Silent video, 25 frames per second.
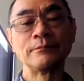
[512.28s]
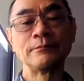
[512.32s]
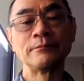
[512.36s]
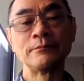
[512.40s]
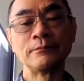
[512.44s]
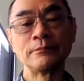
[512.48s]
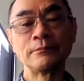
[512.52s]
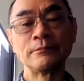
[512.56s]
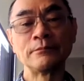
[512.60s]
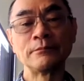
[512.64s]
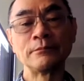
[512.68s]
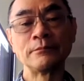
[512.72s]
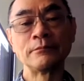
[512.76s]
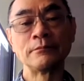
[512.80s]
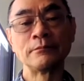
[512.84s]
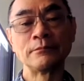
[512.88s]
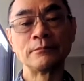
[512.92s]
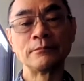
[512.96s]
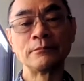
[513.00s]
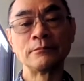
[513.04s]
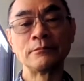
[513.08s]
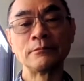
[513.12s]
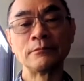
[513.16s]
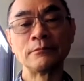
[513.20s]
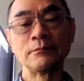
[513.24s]

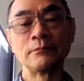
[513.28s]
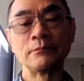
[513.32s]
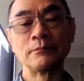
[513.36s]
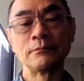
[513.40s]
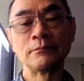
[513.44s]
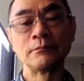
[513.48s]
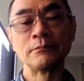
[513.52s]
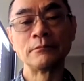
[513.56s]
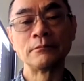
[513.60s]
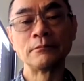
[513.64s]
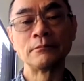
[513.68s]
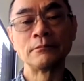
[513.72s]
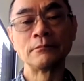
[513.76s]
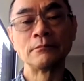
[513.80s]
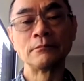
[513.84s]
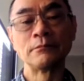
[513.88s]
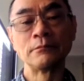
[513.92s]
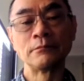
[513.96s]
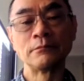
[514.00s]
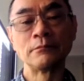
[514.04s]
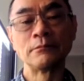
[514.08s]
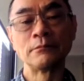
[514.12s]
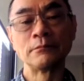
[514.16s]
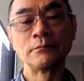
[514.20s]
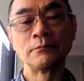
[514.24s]

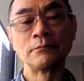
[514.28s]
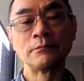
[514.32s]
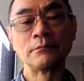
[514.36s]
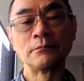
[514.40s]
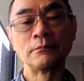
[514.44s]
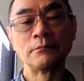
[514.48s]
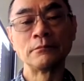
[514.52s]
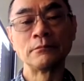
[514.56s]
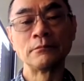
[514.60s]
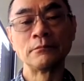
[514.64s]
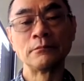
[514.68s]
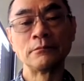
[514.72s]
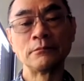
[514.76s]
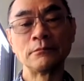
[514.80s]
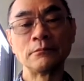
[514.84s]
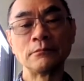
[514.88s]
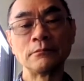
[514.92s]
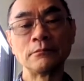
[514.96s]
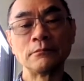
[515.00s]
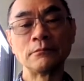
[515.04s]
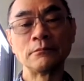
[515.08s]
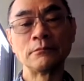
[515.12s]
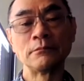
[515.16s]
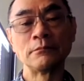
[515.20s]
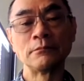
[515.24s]

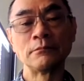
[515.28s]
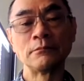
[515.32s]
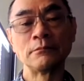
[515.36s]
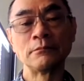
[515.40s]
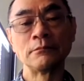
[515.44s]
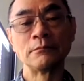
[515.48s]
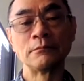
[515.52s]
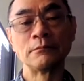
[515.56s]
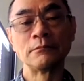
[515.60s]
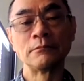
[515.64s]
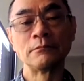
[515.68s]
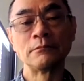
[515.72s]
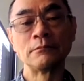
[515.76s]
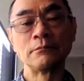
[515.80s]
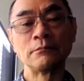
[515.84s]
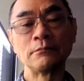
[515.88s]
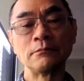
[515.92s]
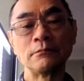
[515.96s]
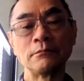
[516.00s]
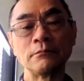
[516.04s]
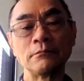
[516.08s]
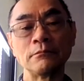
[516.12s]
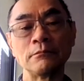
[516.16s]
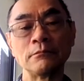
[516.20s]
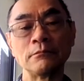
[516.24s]
No words are spoken by the person on screen.